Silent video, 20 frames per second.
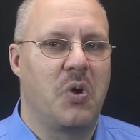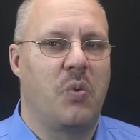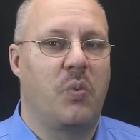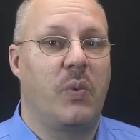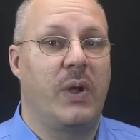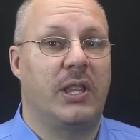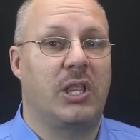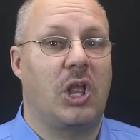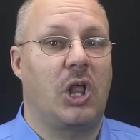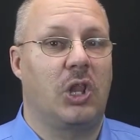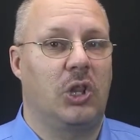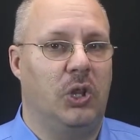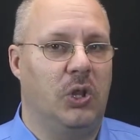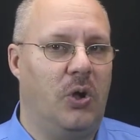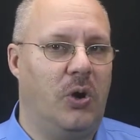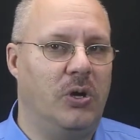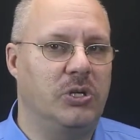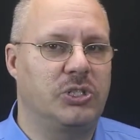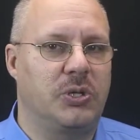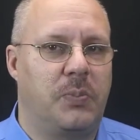with
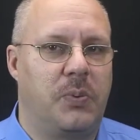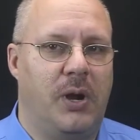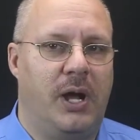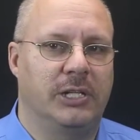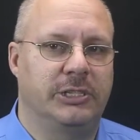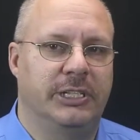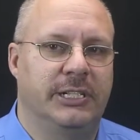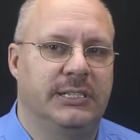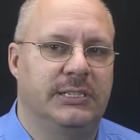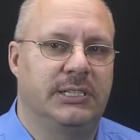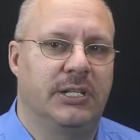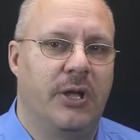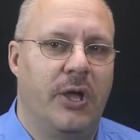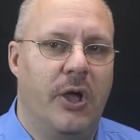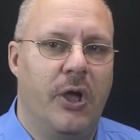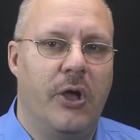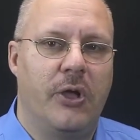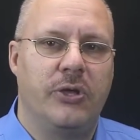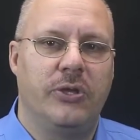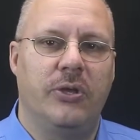larger projects,
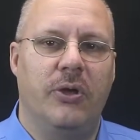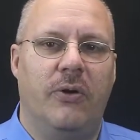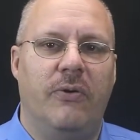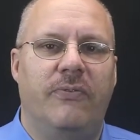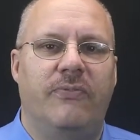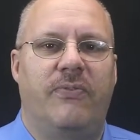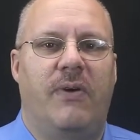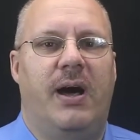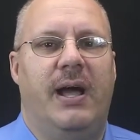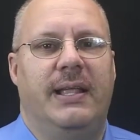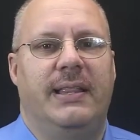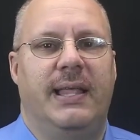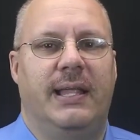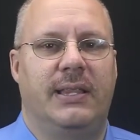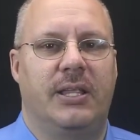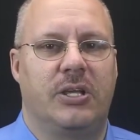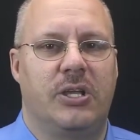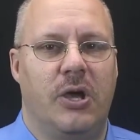you'll find that the